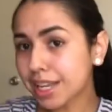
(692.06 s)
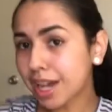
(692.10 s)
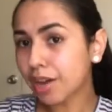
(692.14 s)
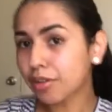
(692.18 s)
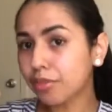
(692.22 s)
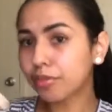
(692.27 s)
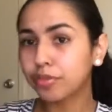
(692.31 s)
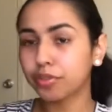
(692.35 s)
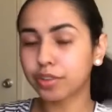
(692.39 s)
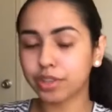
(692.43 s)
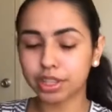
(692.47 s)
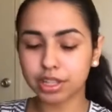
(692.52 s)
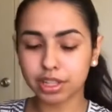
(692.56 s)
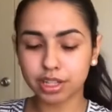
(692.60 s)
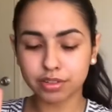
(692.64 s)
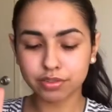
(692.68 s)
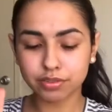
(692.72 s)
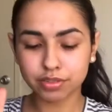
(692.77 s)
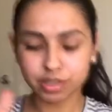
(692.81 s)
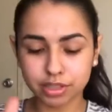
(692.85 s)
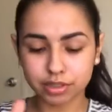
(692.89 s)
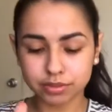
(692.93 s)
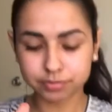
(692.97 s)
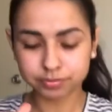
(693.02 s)
Elf, for the
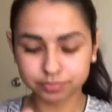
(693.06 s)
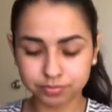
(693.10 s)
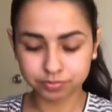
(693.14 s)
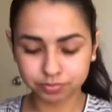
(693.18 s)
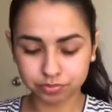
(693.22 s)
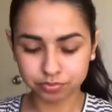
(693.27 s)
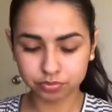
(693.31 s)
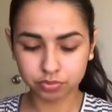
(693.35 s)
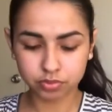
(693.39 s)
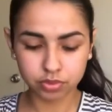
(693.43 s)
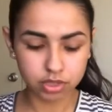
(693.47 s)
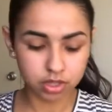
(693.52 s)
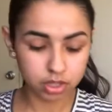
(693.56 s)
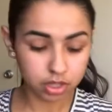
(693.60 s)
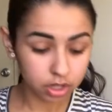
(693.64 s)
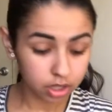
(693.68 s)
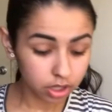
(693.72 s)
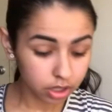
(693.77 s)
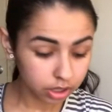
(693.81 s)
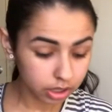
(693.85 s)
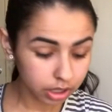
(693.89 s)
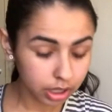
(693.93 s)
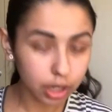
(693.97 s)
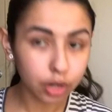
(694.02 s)
gift.
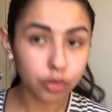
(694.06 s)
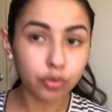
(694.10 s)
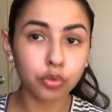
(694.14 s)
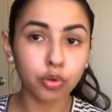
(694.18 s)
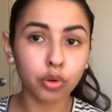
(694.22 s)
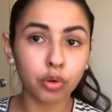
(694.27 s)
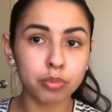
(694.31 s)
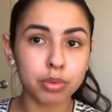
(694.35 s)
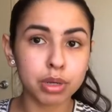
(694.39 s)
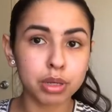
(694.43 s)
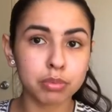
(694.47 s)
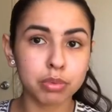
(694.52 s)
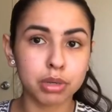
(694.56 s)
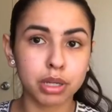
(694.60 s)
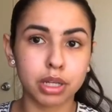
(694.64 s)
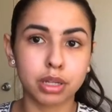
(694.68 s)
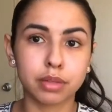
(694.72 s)
Careful, baby.